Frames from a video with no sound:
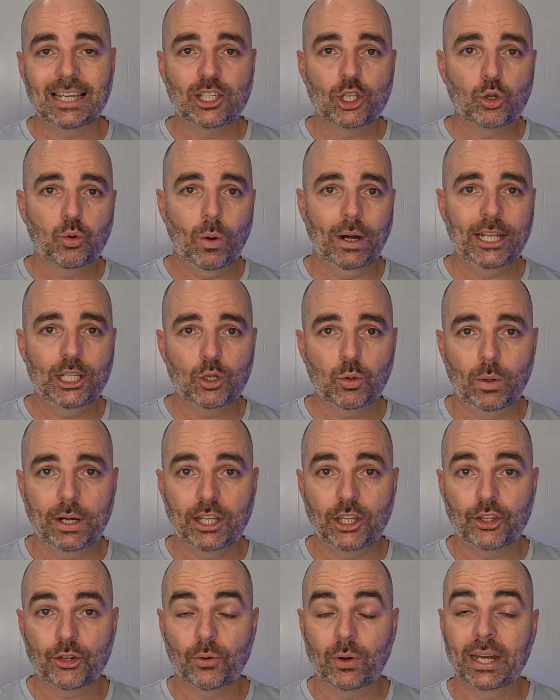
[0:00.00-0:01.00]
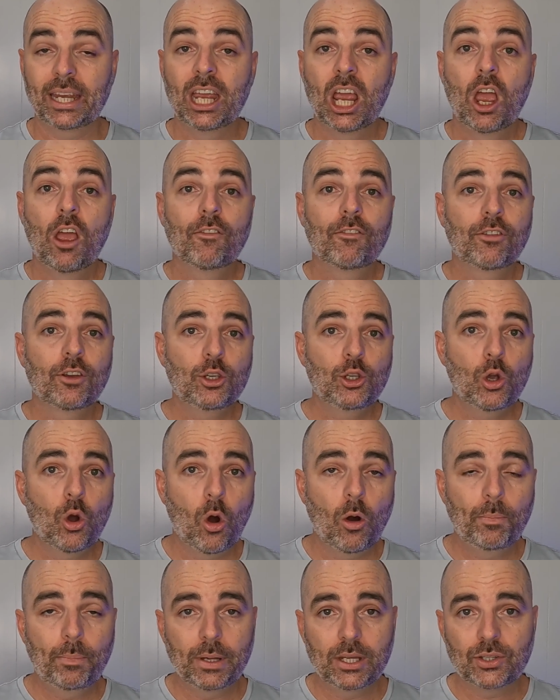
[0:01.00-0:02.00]
in 2023 for
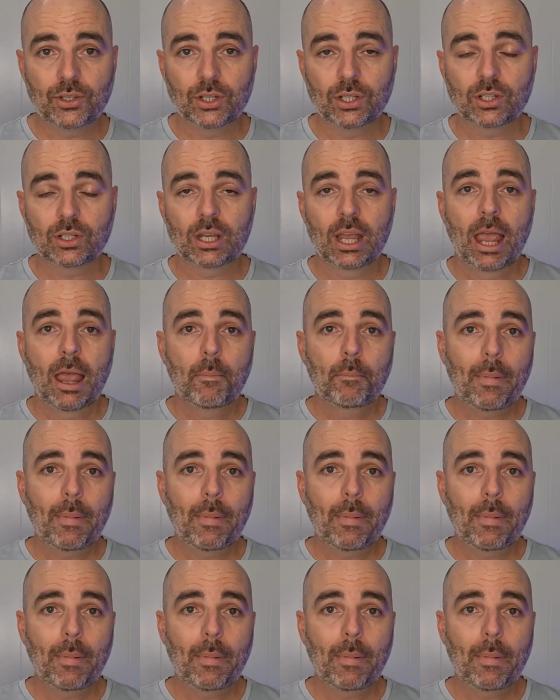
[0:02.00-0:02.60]
your business,